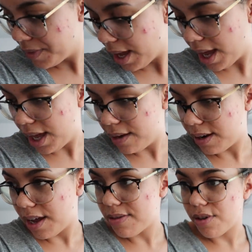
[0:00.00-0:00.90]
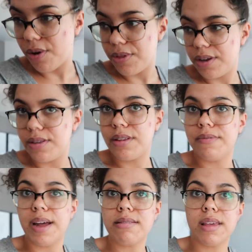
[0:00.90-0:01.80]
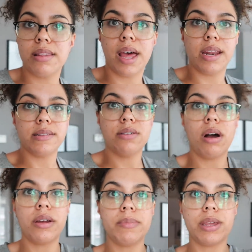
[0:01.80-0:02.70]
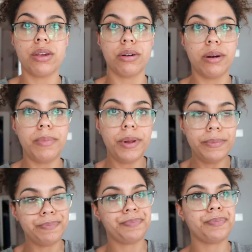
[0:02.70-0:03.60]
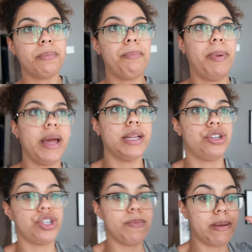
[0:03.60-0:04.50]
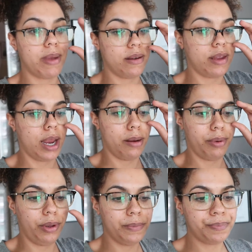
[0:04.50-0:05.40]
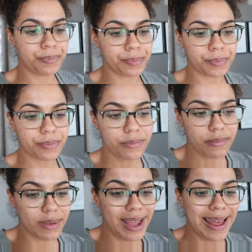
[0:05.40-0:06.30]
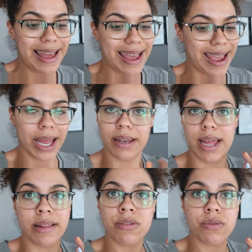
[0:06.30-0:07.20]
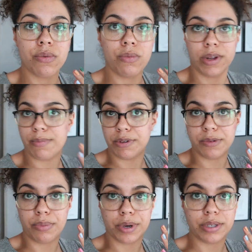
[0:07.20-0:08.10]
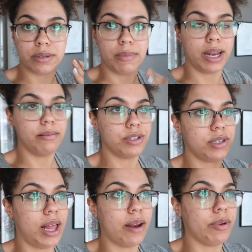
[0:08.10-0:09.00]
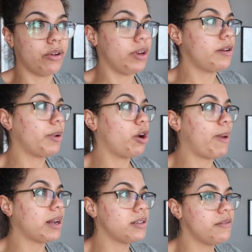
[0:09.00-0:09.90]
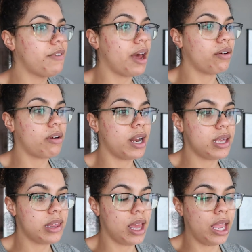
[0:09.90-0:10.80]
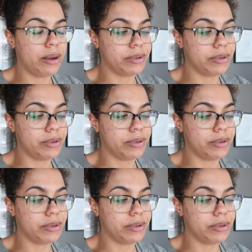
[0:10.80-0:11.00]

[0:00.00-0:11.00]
And yeah, so the, the vet said that it's not going to be curable, but it should be maintainable. And that's what's most important to me. And I'm just glad we don't need to bring her back to the vet or anything. It